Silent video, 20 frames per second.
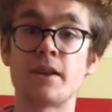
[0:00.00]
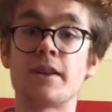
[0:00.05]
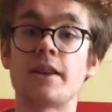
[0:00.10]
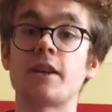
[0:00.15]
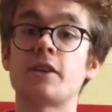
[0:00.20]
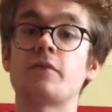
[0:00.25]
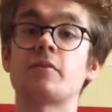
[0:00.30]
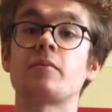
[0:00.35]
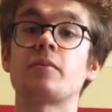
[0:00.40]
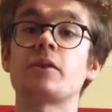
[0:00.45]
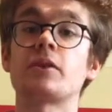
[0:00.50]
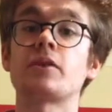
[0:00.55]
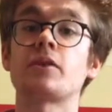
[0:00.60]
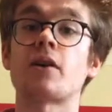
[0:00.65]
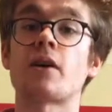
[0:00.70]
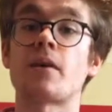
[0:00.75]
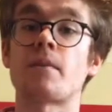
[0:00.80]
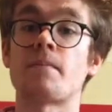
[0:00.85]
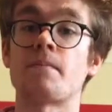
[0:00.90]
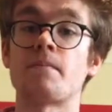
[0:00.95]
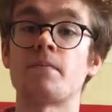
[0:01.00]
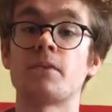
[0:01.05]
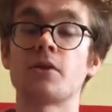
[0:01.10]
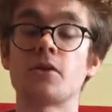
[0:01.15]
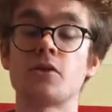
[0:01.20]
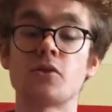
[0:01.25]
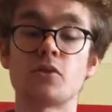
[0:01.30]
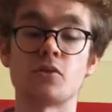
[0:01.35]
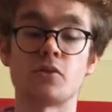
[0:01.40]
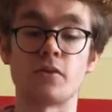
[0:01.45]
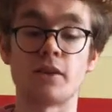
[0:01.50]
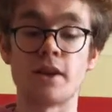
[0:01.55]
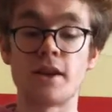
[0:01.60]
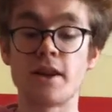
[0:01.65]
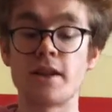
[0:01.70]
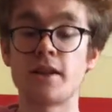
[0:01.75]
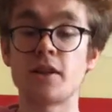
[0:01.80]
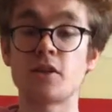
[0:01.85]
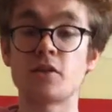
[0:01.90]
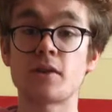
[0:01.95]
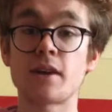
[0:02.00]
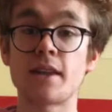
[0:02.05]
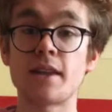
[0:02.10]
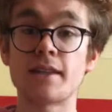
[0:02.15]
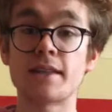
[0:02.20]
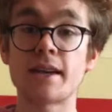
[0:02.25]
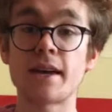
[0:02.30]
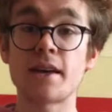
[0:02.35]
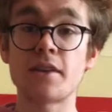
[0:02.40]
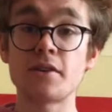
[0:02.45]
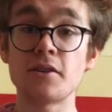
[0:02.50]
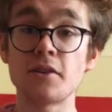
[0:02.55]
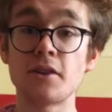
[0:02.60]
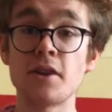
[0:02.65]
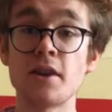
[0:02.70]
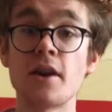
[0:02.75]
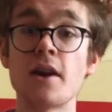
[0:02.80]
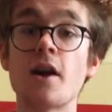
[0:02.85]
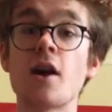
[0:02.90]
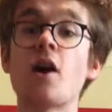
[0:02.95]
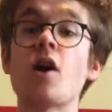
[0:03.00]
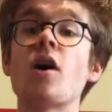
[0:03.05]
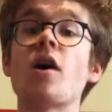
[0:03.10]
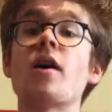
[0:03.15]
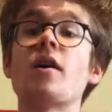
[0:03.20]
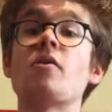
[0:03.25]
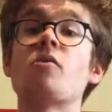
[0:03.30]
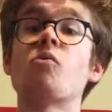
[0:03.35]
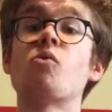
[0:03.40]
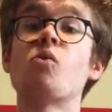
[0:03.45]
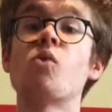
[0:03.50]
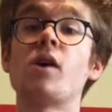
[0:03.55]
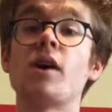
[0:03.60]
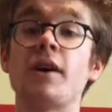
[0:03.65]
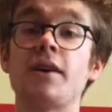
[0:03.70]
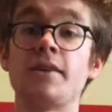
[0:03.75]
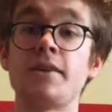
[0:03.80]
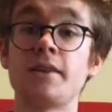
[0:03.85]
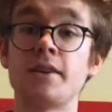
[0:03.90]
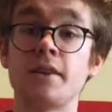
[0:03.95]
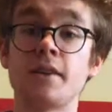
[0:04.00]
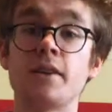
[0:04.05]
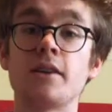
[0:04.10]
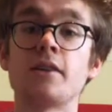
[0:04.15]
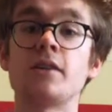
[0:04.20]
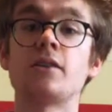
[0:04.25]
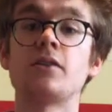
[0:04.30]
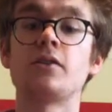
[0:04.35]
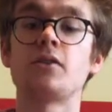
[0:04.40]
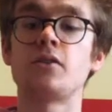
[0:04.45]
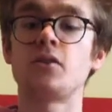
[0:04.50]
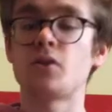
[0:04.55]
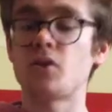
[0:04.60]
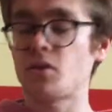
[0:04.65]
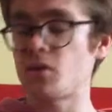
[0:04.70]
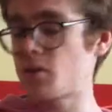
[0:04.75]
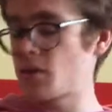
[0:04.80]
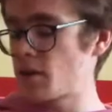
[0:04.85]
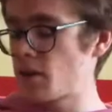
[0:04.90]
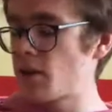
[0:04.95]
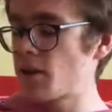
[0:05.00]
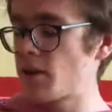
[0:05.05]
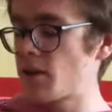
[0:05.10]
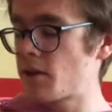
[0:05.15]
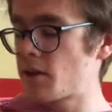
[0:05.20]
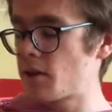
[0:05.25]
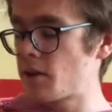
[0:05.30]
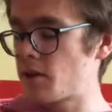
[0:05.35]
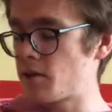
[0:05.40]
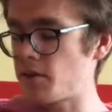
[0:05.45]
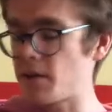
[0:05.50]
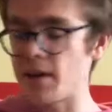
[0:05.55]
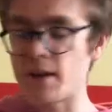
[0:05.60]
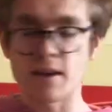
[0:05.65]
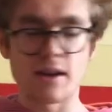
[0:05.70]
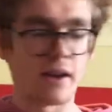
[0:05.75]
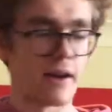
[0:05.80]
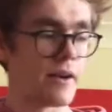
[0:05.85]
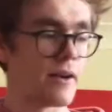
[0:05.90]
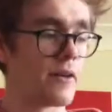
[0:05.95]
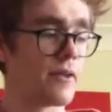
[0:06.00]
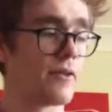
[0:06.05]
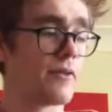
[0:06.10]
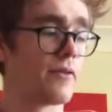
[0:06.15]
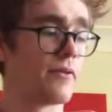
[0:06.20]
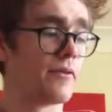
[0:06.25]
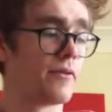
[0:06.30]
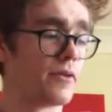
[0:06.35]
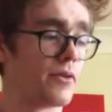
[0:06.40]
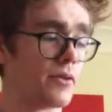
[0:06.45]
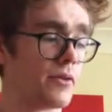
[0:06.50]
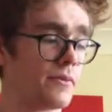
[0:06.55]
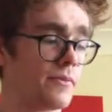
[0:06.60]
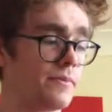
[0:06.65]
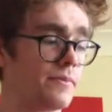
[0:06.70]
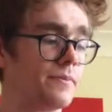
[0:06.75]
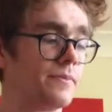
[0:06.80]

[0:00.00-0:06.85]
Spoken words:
That's where we're starting. So let's try that together. 1, 2, 3, 4.